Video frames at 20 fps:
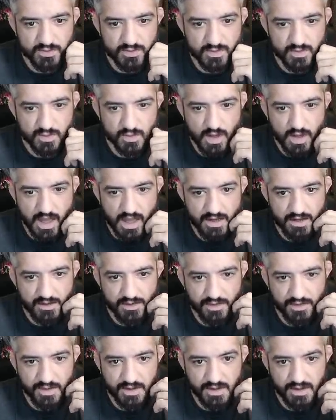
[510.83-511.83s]
do
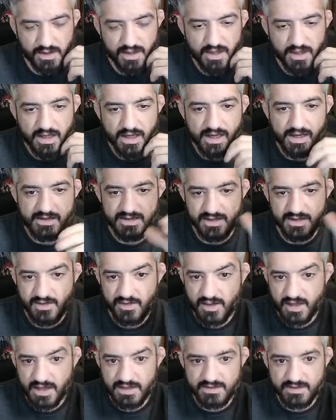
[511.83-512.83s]
anything. And in
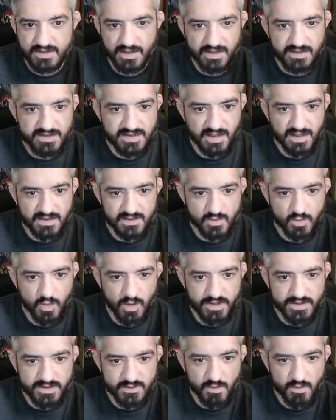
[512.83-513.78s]
the end, I just waste